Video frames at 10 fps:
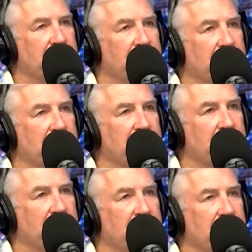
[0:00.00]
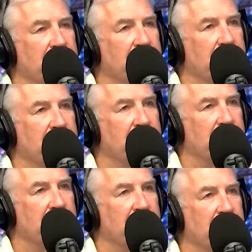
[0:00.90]

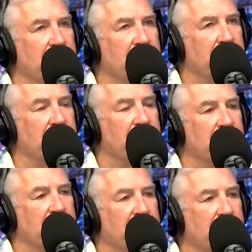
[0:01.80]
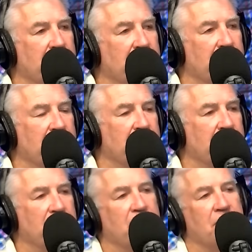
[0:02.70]

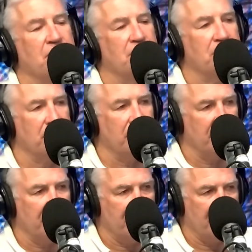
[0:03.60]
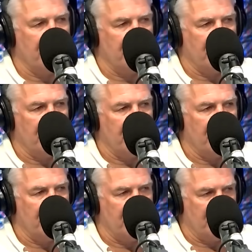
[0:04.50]

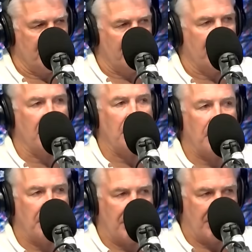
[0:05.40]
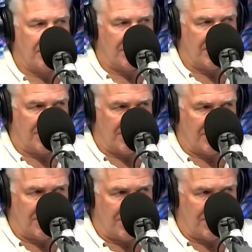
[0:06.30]

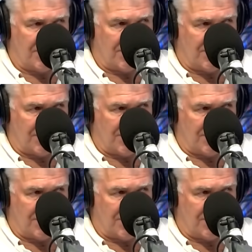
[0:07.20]
(silent)